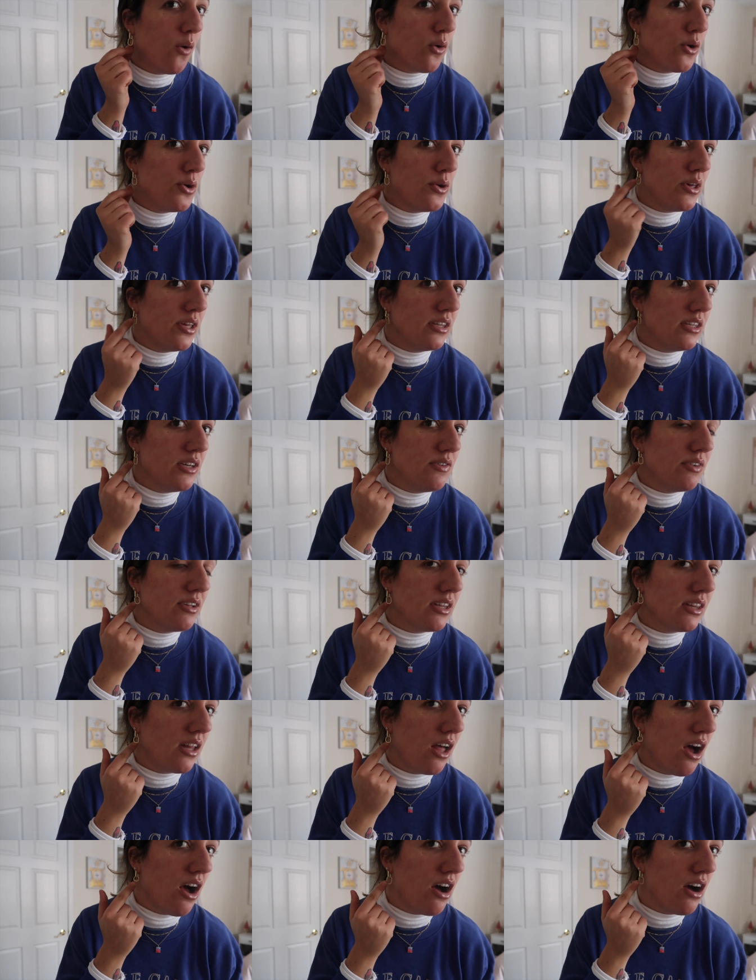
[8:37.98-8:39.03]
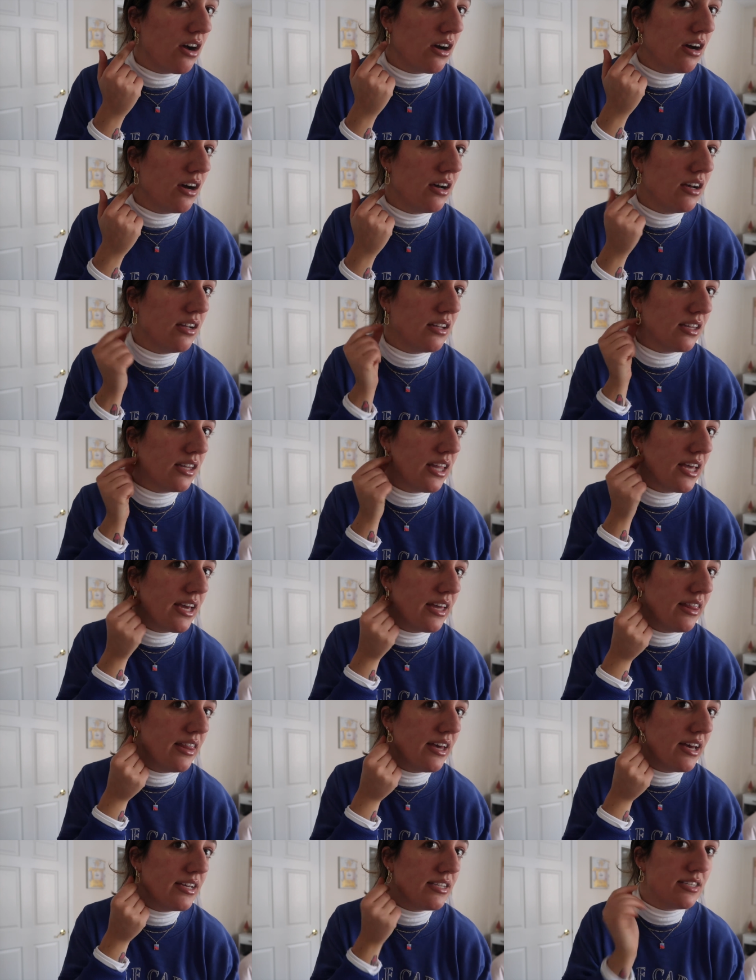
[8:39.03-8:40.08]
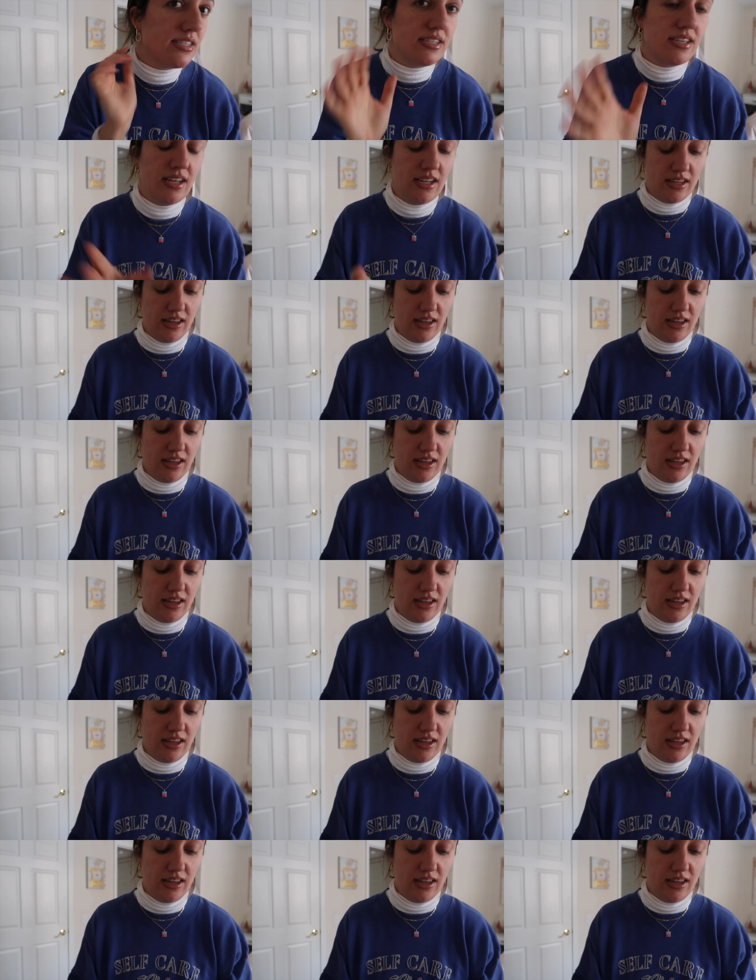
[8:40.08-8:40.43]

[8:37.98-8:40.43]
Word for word: or you can leave it long like this.